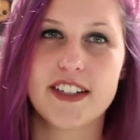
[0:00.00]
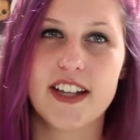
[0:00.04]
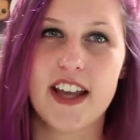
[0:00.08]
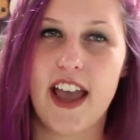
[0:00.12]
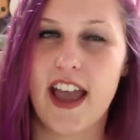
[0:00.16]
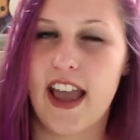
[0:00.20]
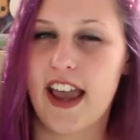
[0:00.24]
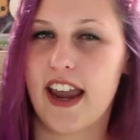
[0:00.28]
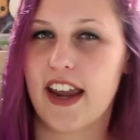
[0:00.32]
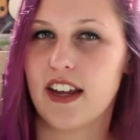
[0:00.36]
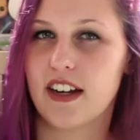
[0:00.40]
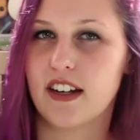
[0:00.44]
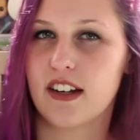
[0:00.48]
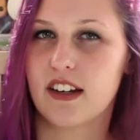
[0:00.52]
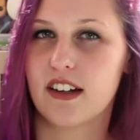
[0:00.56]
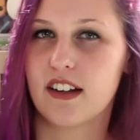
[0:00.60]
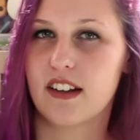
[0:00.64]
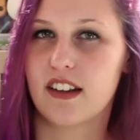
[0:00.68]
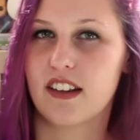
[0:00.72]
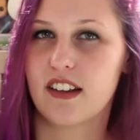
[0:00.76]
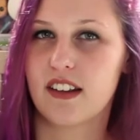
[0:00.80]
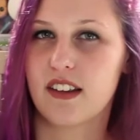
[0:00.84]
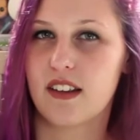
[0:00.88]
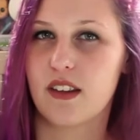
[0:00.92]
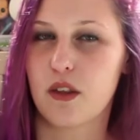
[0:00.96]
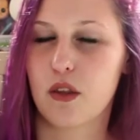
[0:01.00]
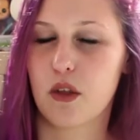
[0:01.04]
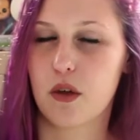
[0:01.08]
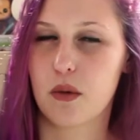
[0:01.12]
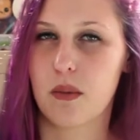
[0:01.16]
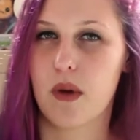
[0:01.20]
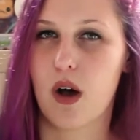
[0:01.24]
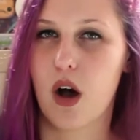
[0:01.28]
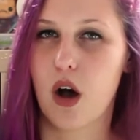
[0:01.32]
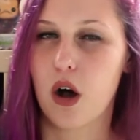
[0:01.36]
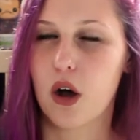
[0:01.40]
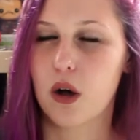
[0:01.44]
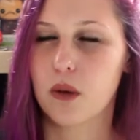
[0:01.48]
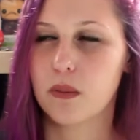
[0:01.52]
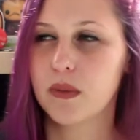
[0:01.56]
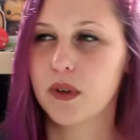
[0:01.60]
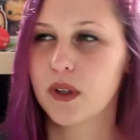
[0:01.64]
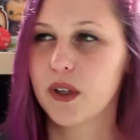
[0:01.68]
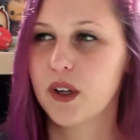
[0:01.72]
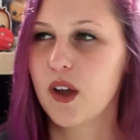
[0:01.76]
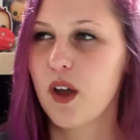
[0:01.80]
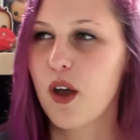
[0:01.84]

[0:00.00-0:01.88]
to hate the mom